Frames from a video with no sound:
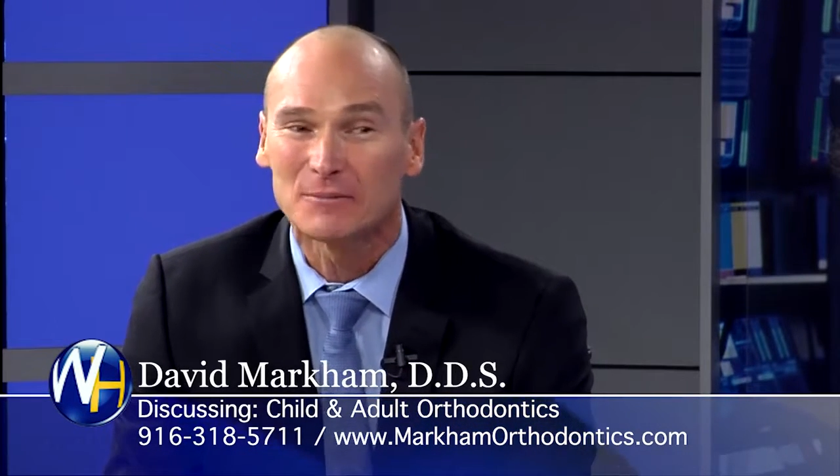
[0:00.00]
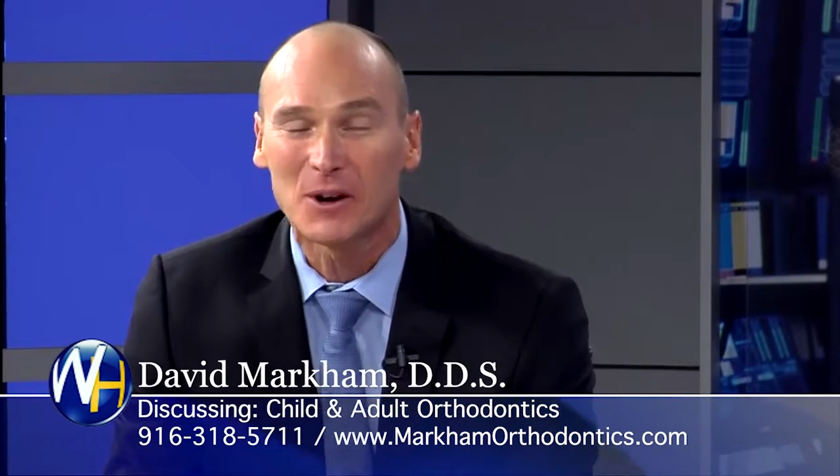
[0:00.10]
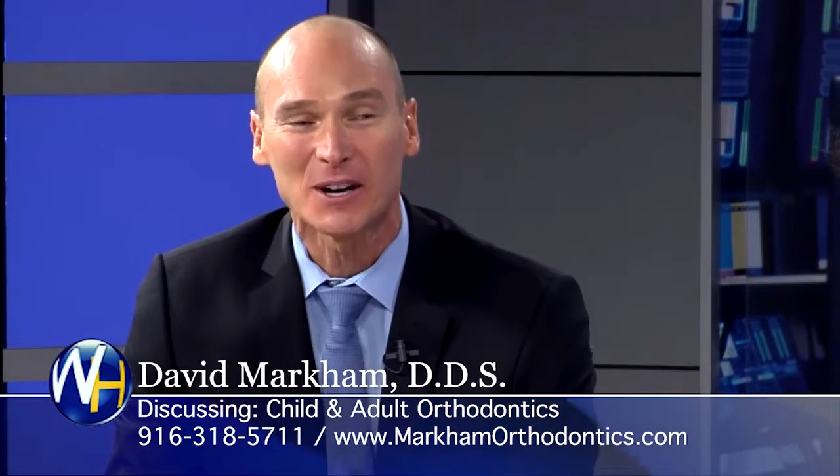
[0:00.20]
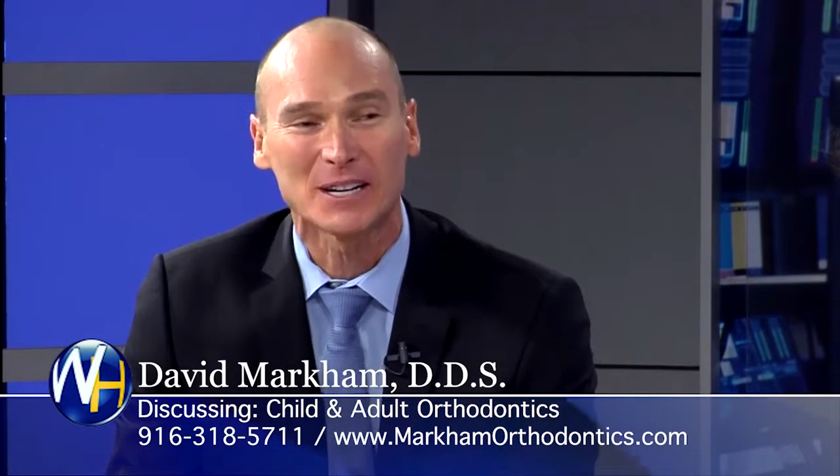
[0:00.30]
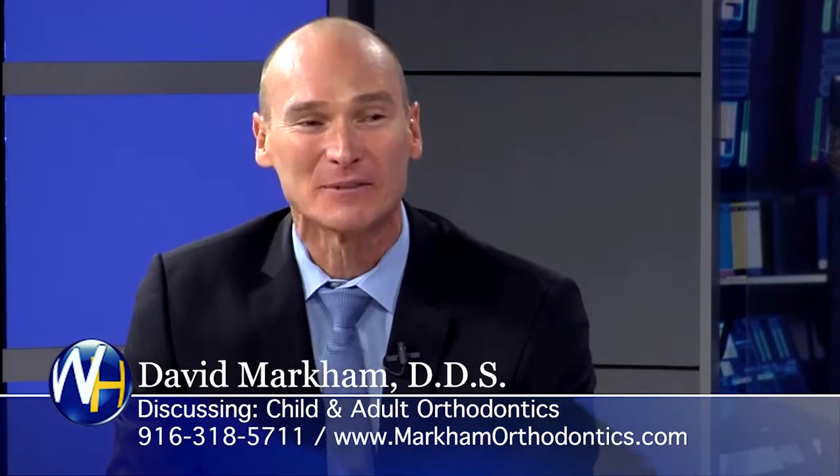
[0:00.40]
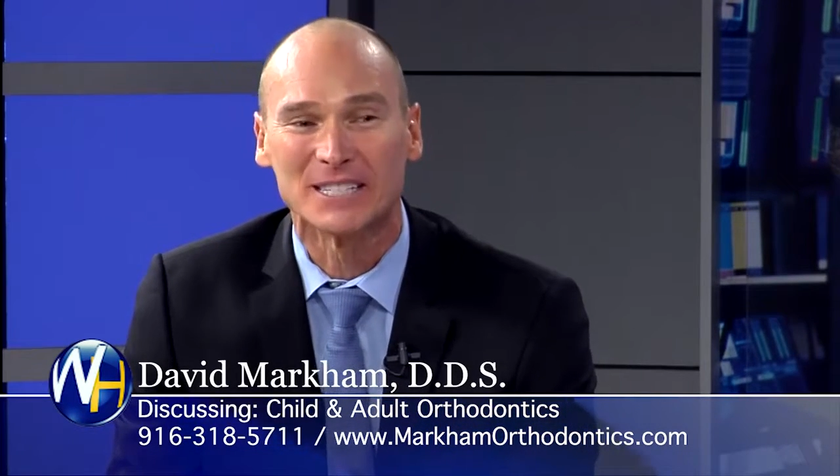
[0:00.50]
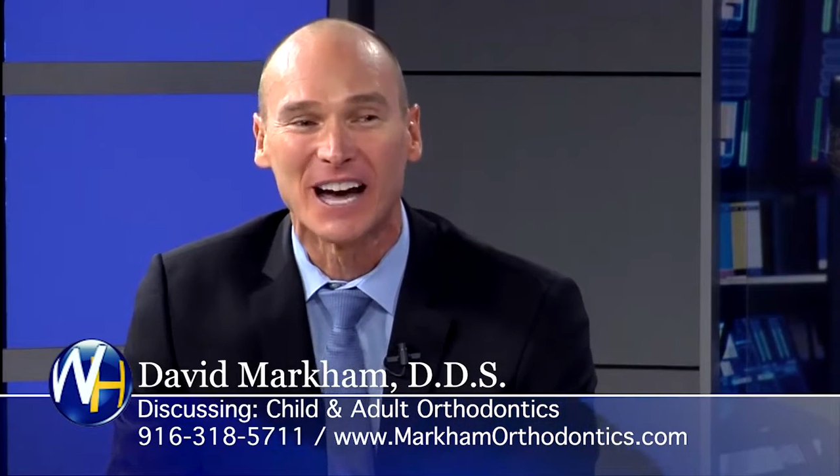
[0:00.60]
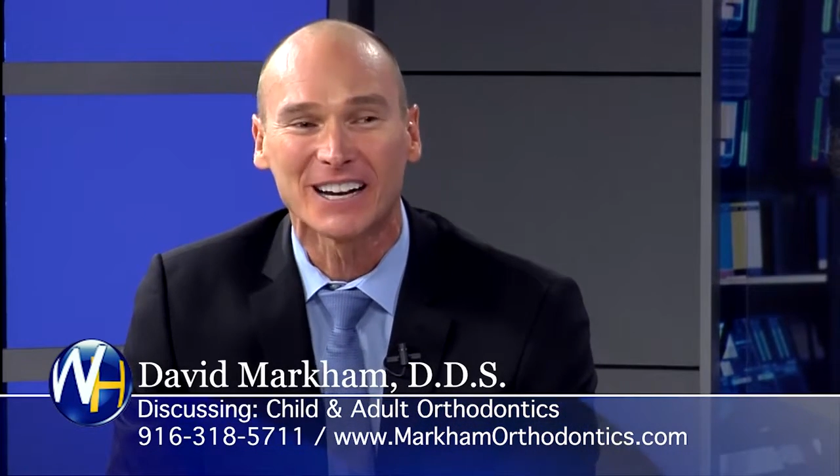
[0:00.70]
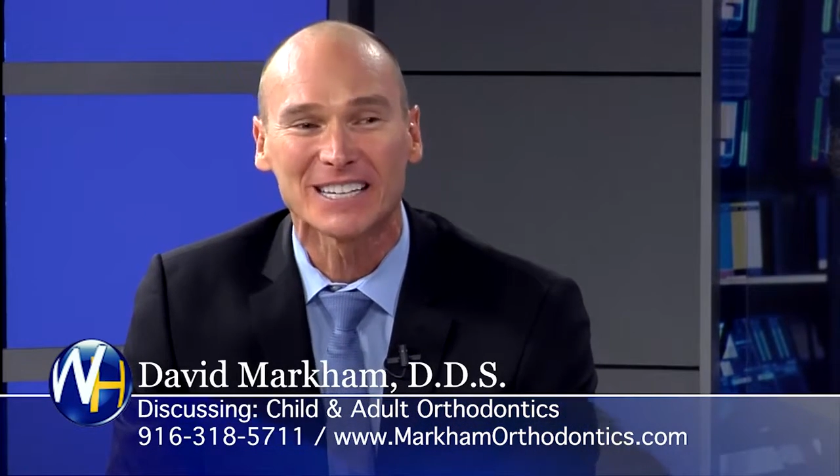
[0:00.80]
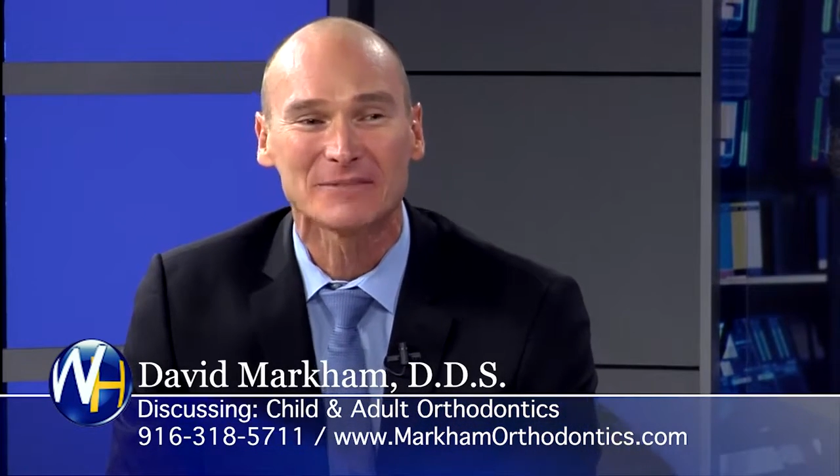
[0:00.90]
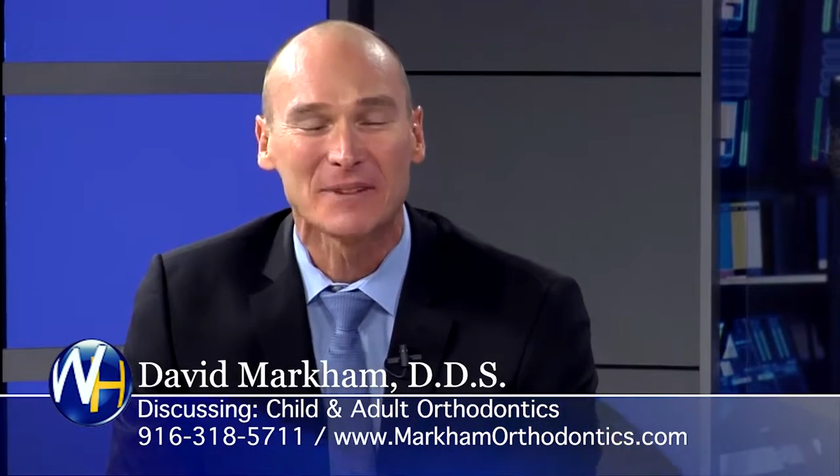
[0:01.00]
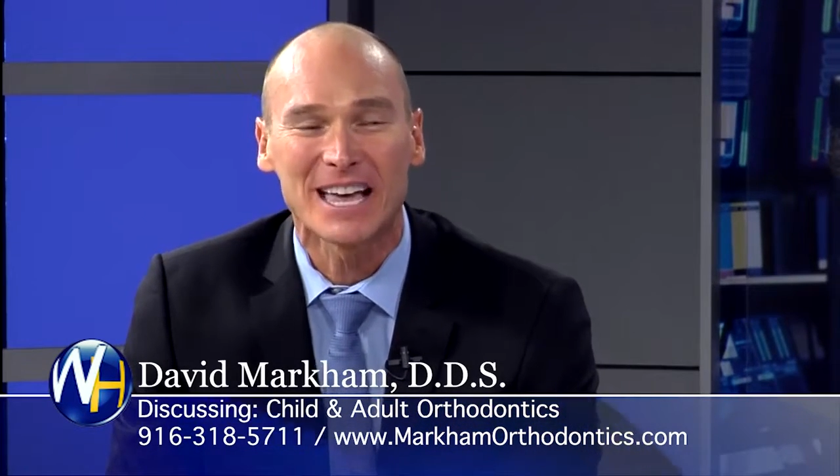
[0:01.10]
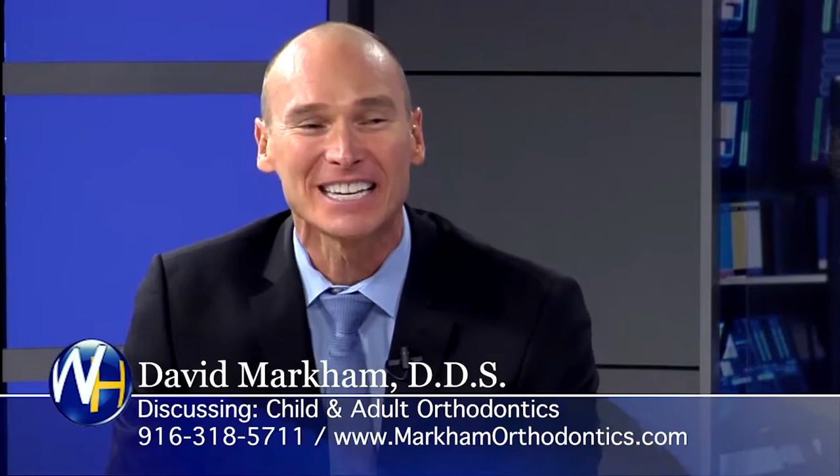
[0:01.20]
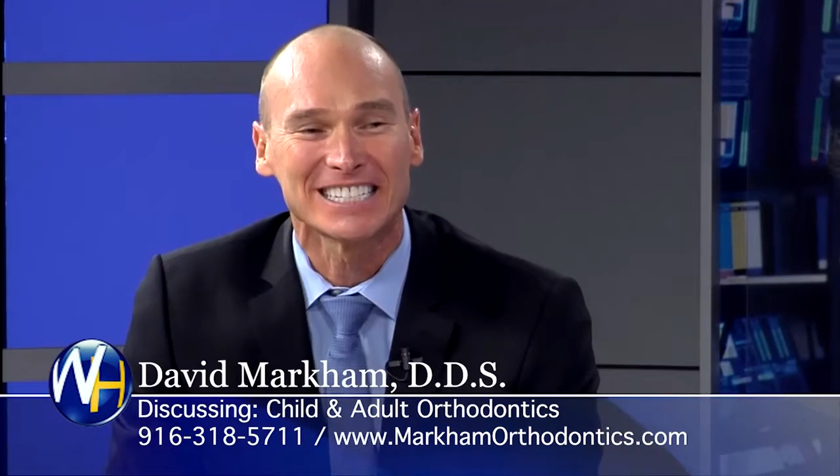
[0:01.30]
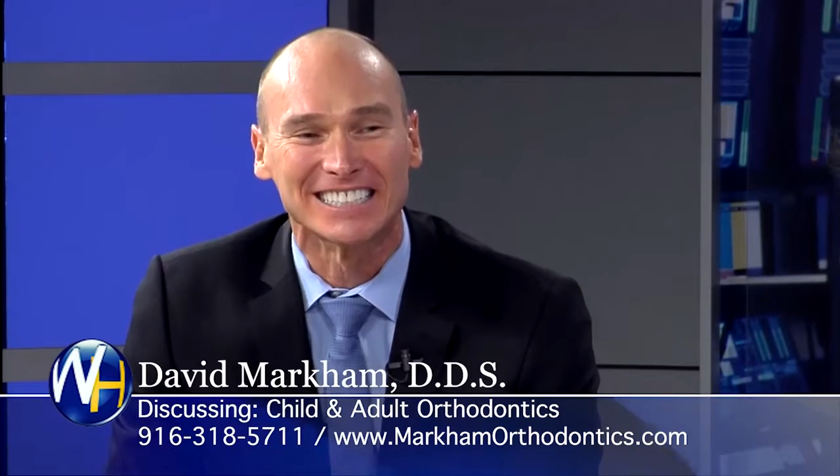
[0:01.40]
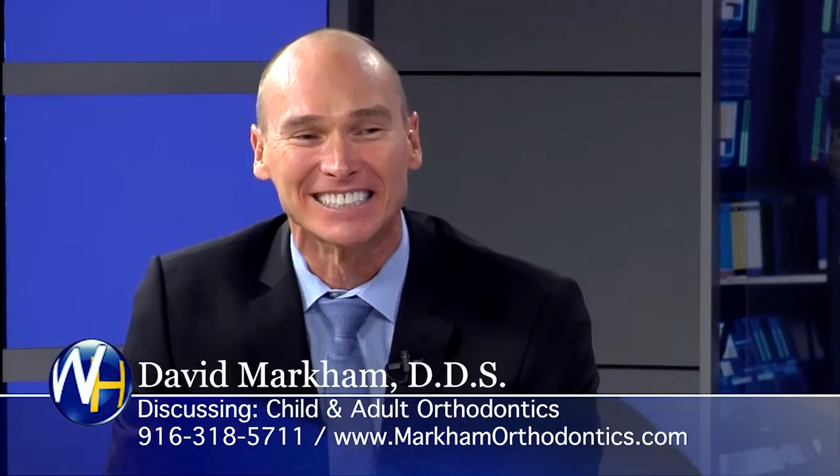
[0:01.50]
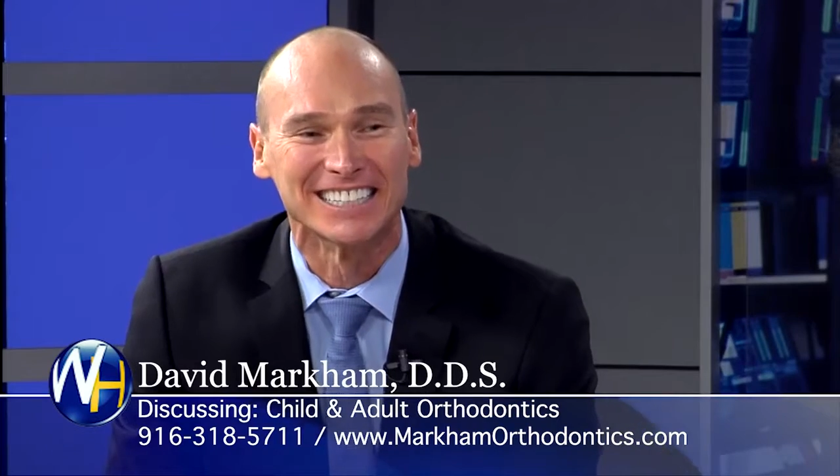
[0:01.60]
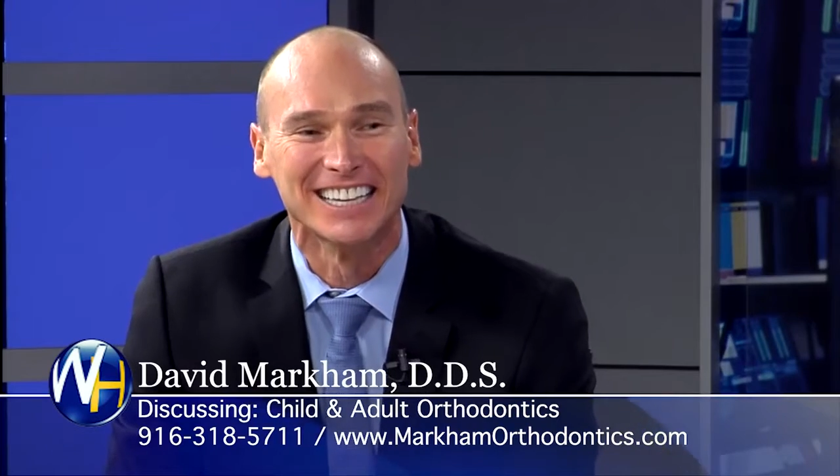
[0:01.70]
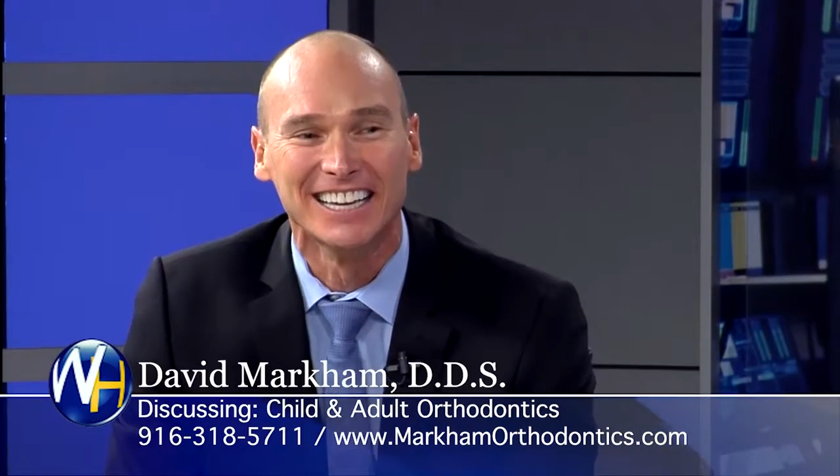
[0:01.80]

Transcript: Markham's youngest patient.